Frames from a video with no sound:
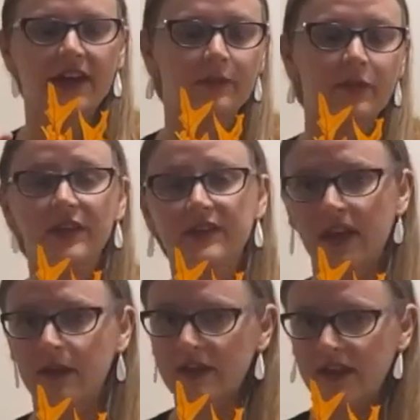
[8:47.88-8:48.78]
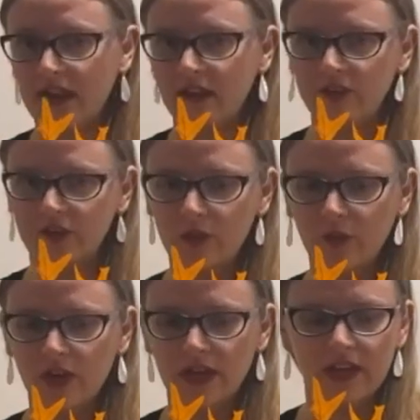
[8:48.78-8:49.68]
Um, you can tame it down if you
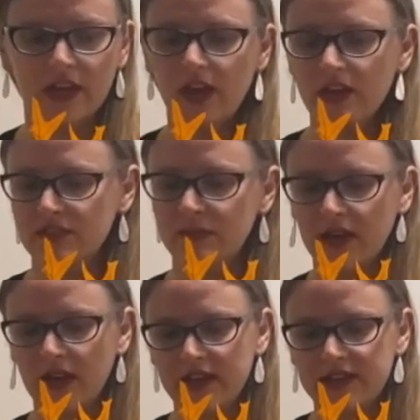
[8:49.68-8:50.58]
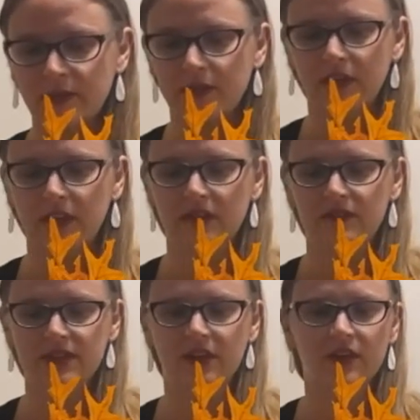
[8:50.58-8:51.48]
want just by cutting some of the
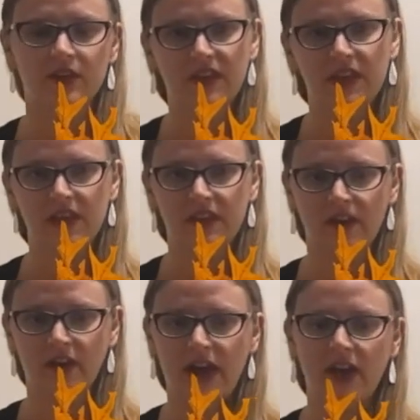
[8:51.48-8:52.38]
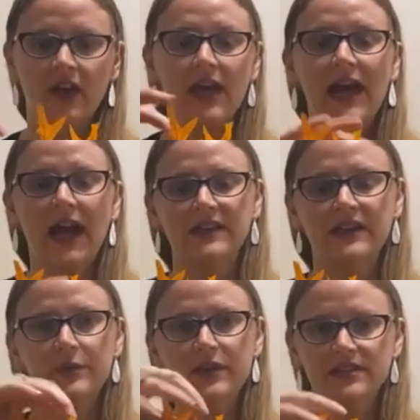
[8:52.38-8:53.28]
leaves that are thick in there out. I
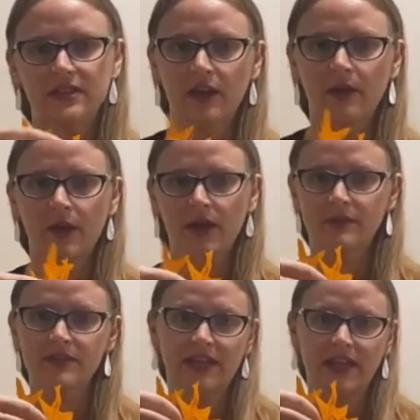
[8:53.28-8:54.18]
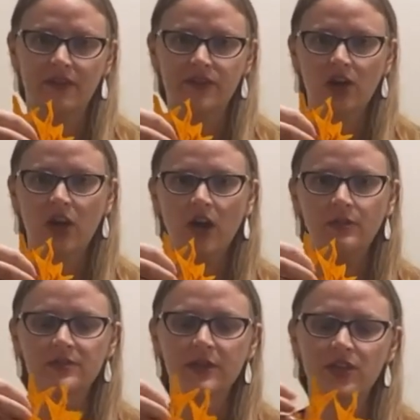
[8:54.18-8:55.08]
did put some um, sticking out the top
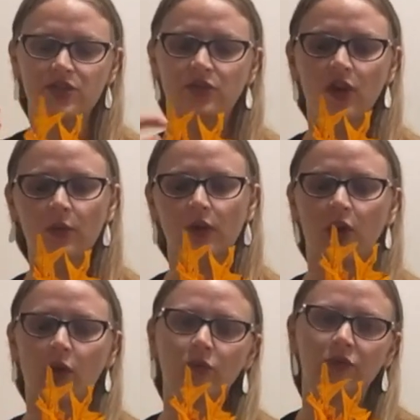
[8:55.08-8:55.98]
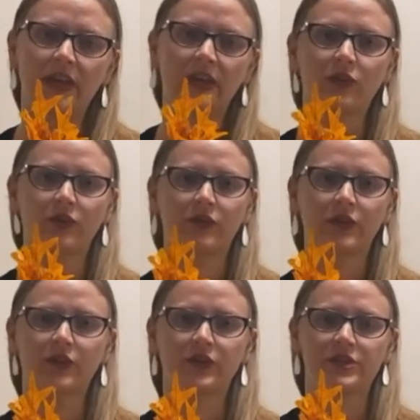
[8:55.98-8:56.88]
just because you don't want only your
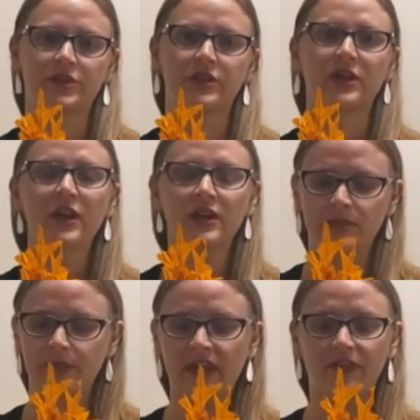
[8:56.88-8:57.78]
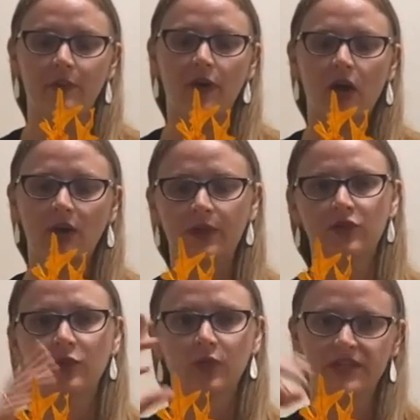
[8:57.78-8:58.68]
filler to, to be at the bottom. You
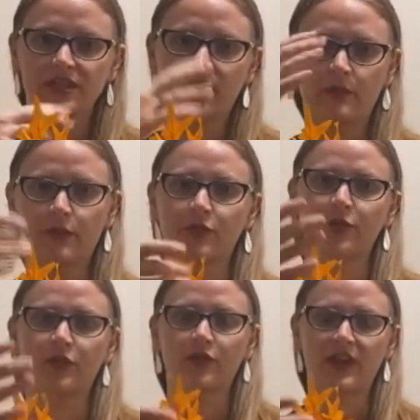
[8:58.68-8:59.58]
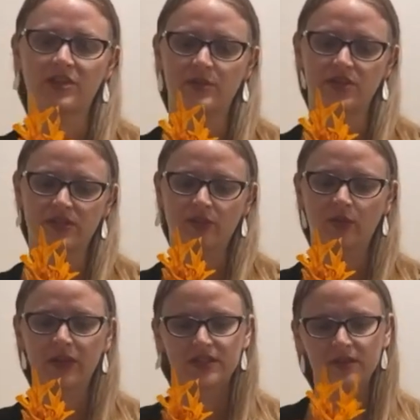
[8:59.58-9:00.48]
do want it to come through your arrangement just a
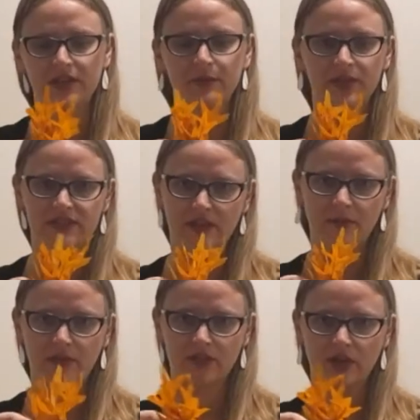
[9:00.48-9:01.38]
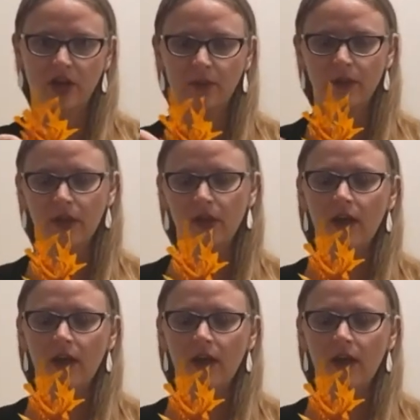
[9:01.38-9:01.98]
little bit. So I did put some in the top.